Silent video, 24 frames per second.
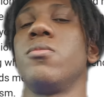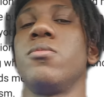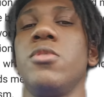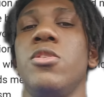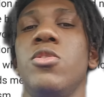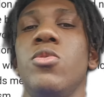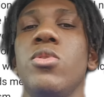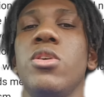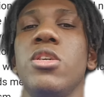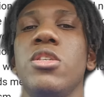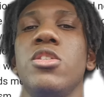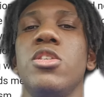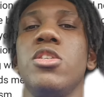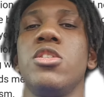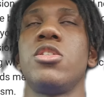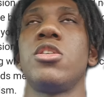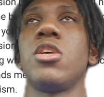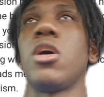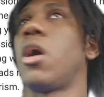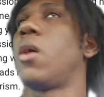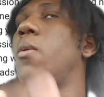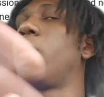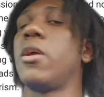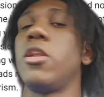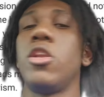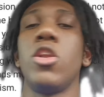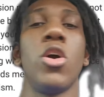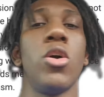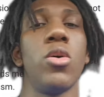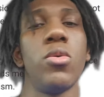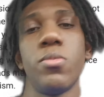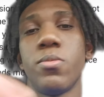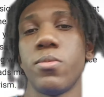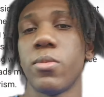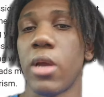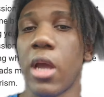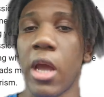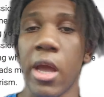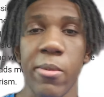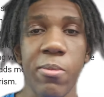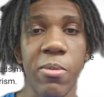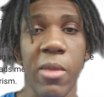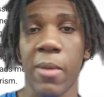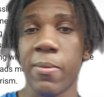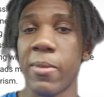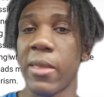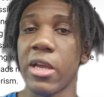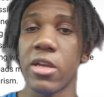you can just." So I'm like, "No,
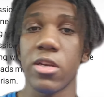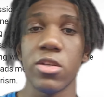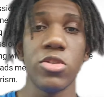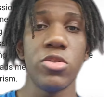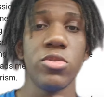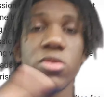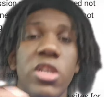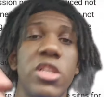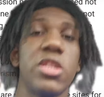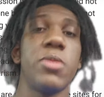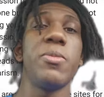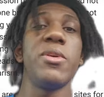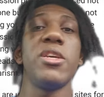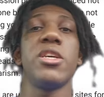I'm not gonna do nothing,